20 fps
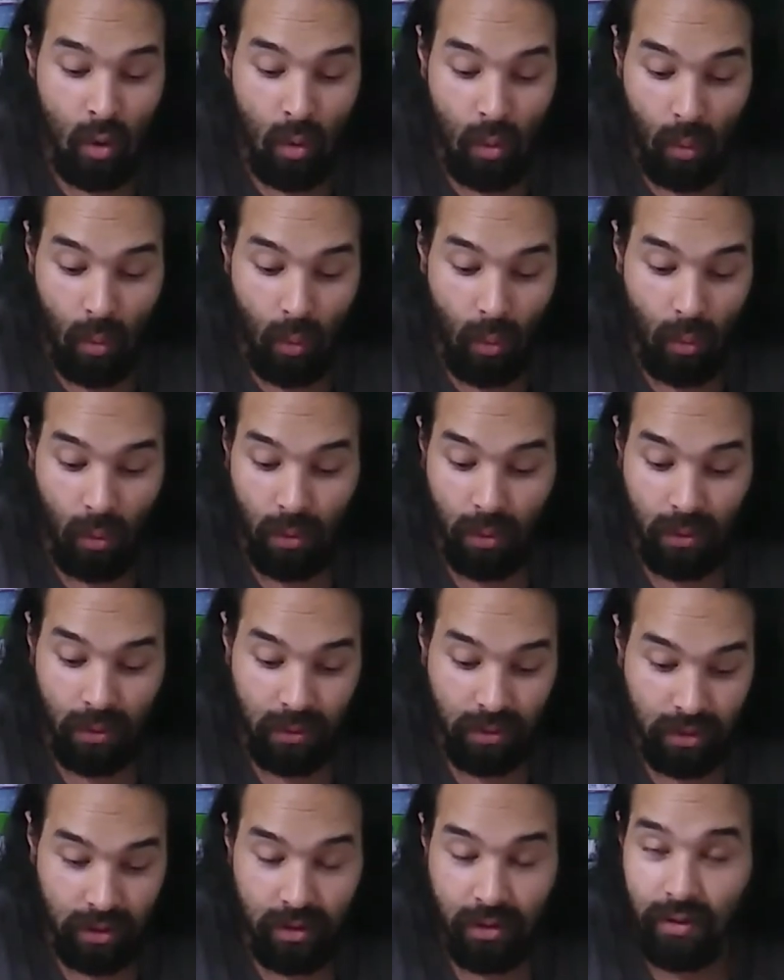
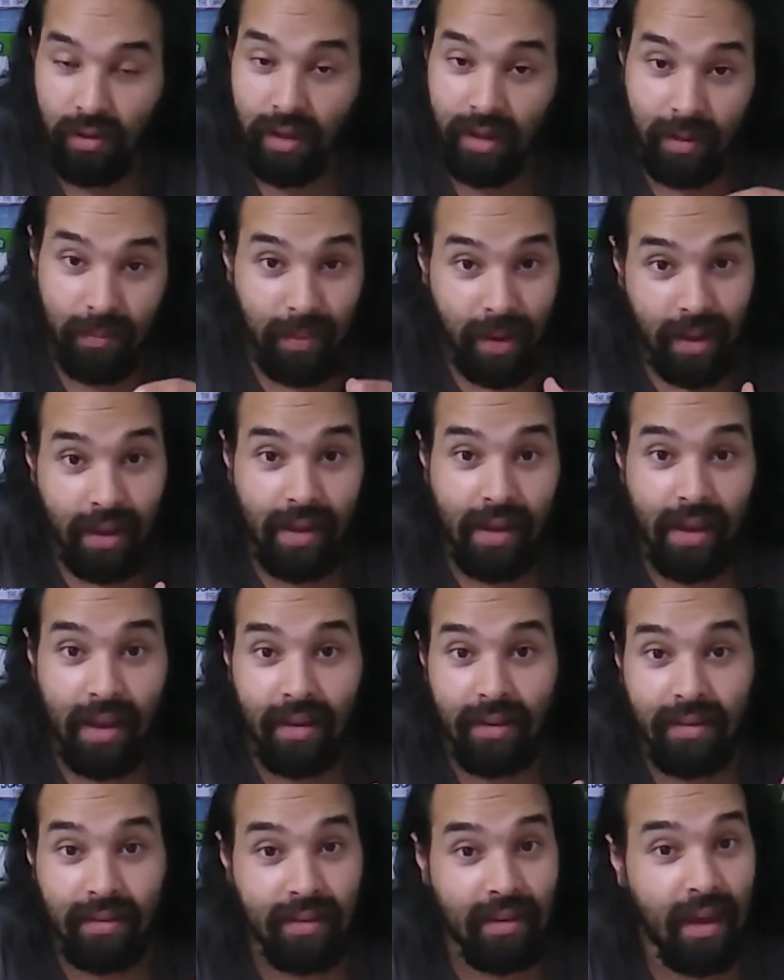or, they can make a
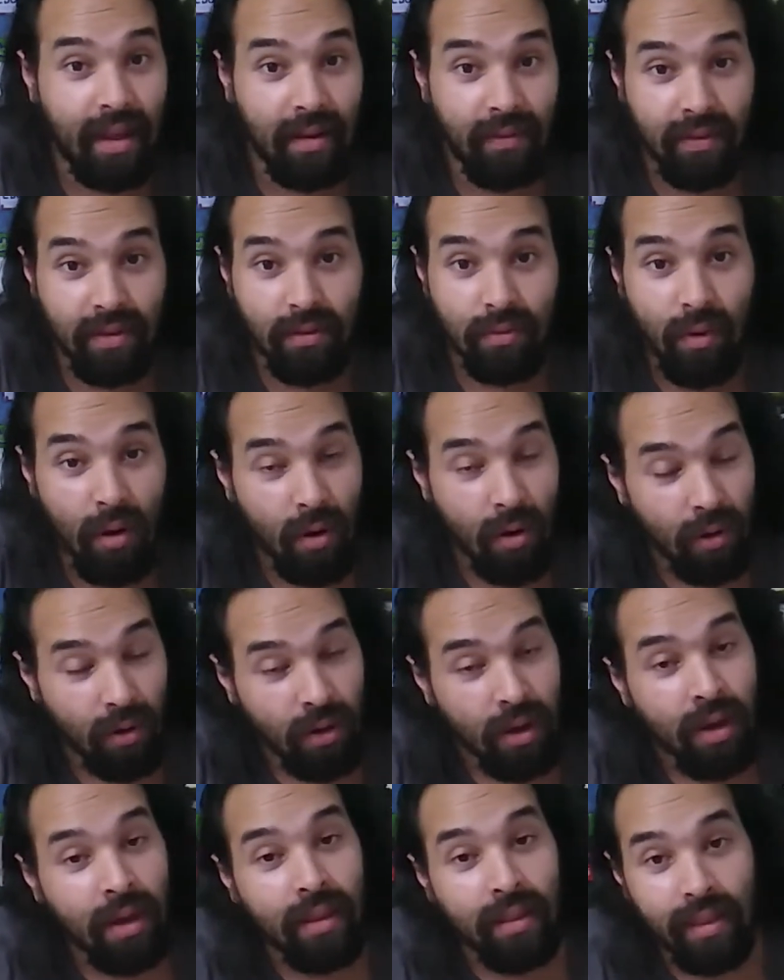guess, and if it's
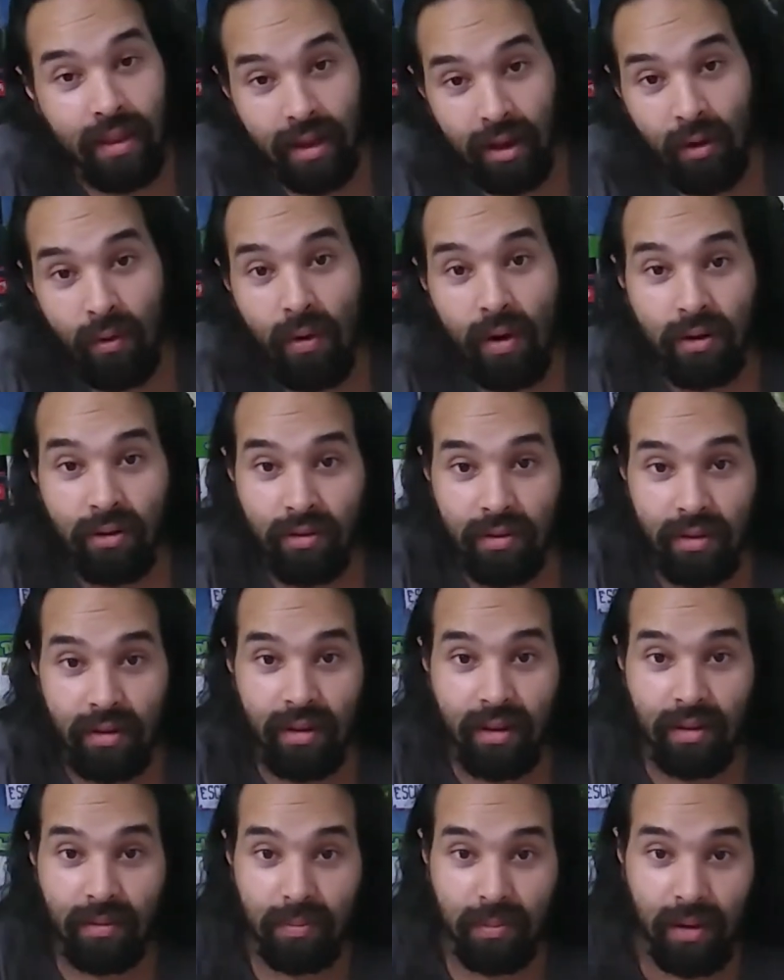wrong, they go on to the
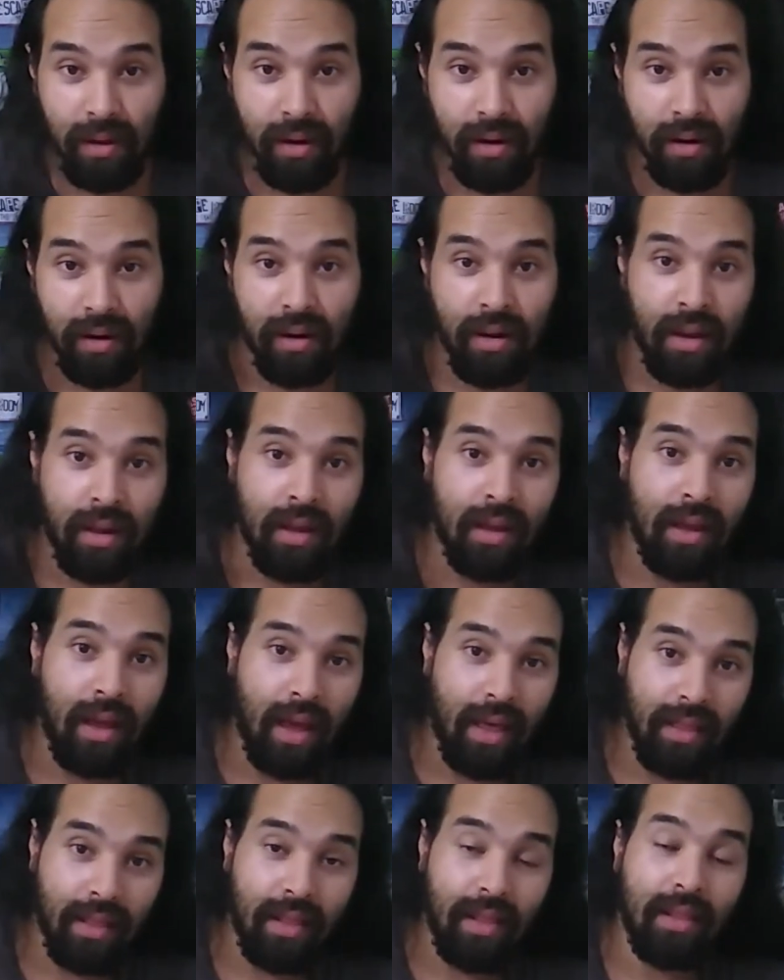next player.
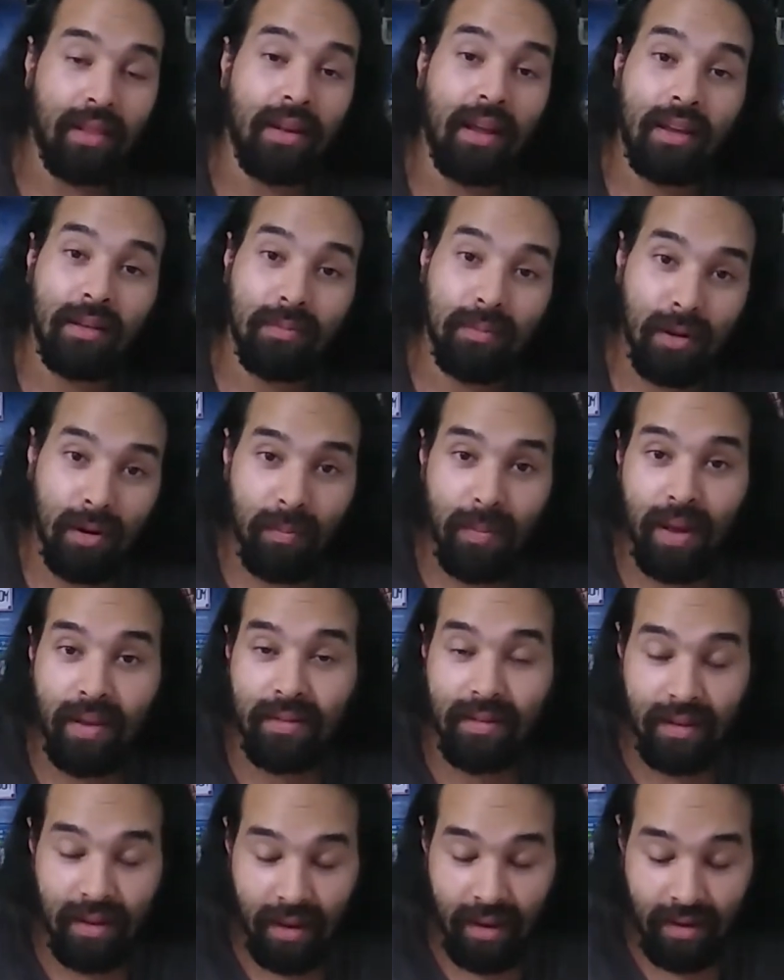And then the next player makes
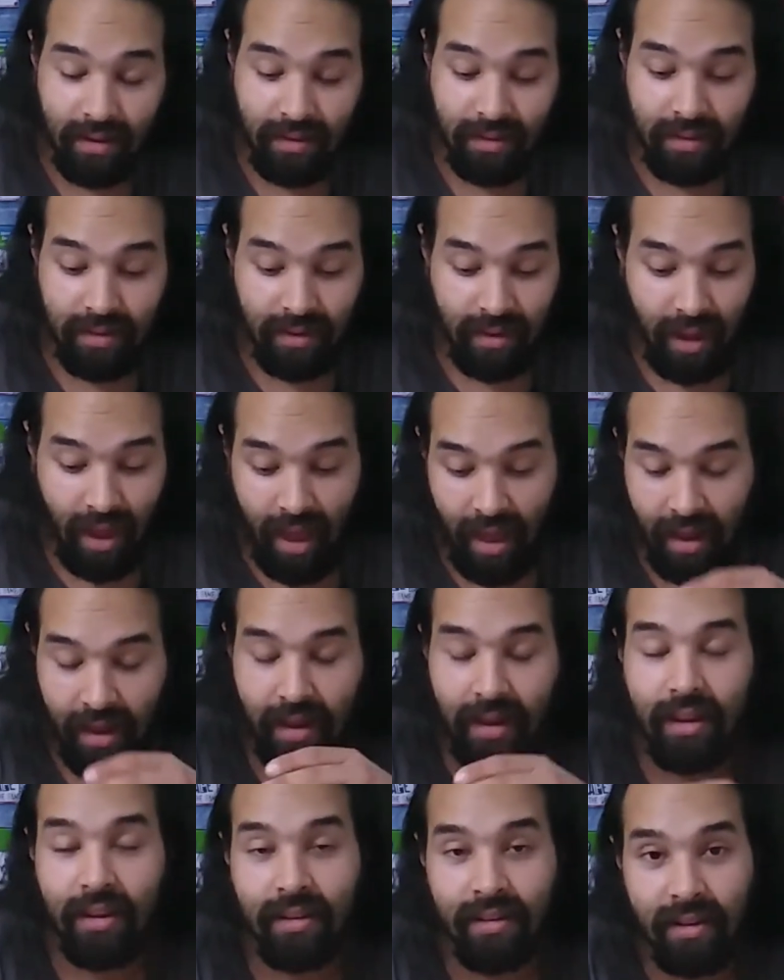a guess, and
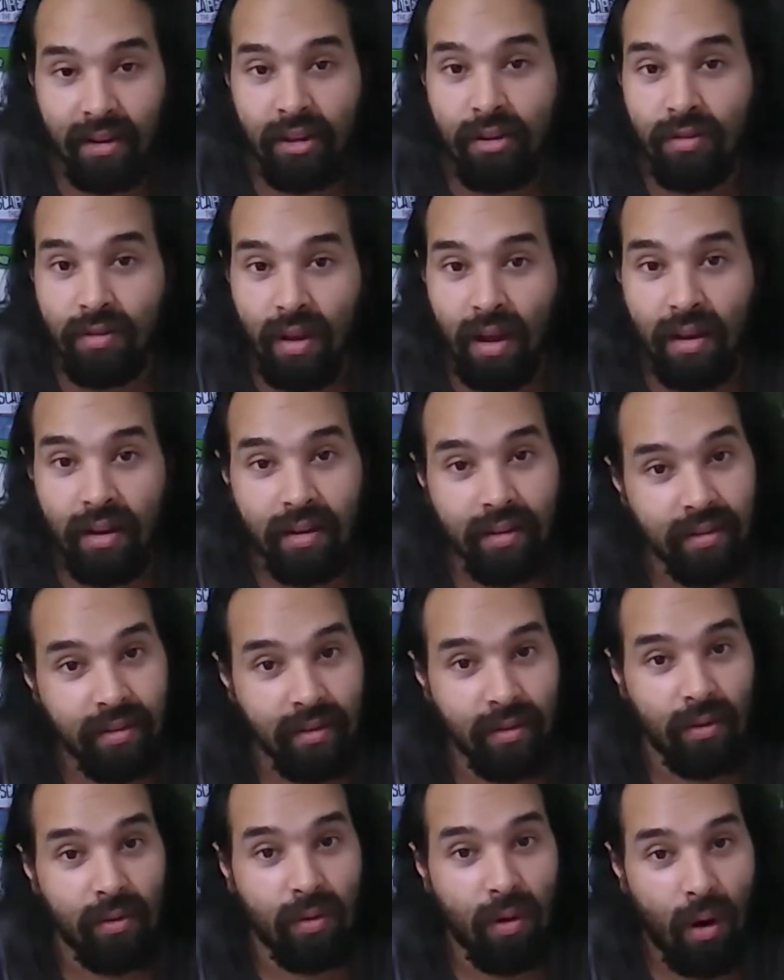it continues on
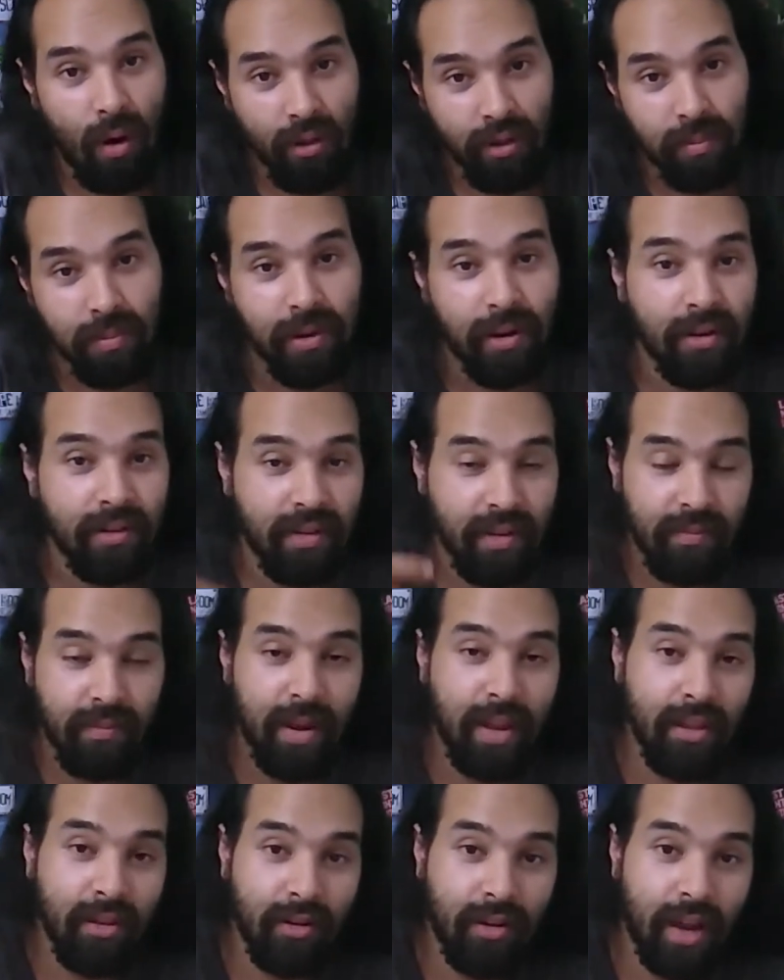until all the players have
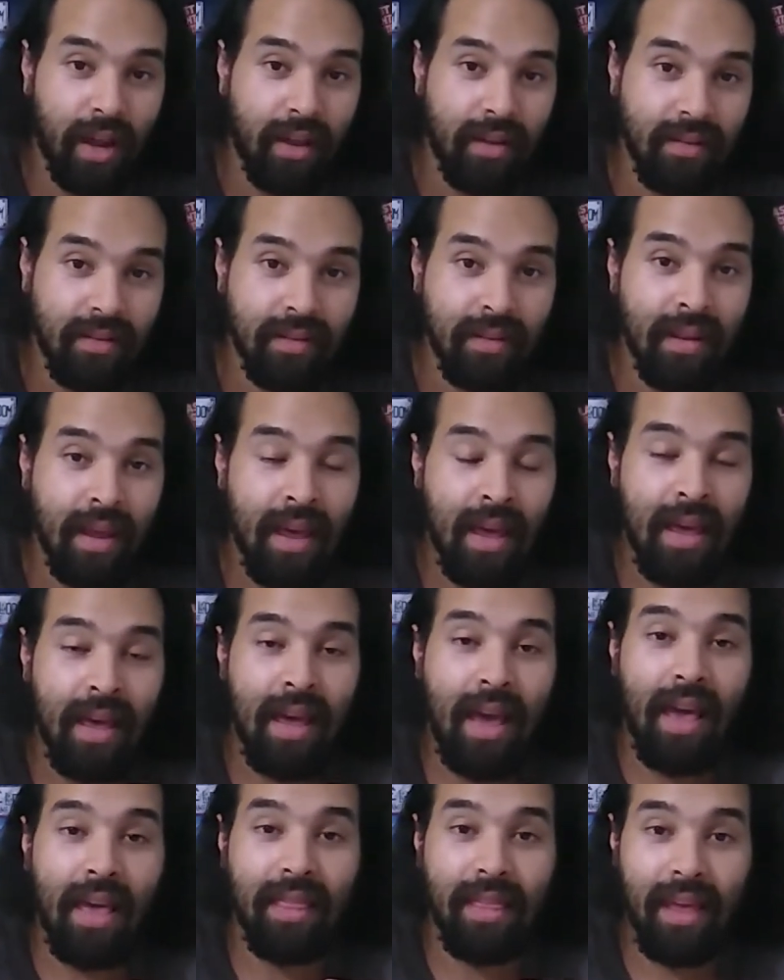made their guess,
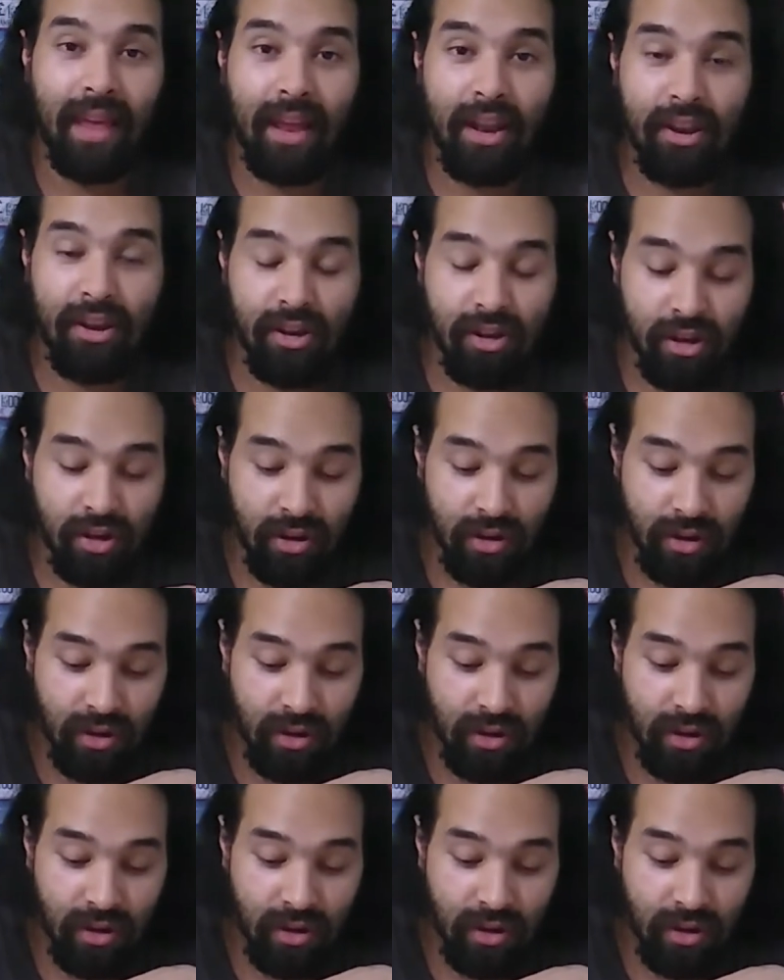and then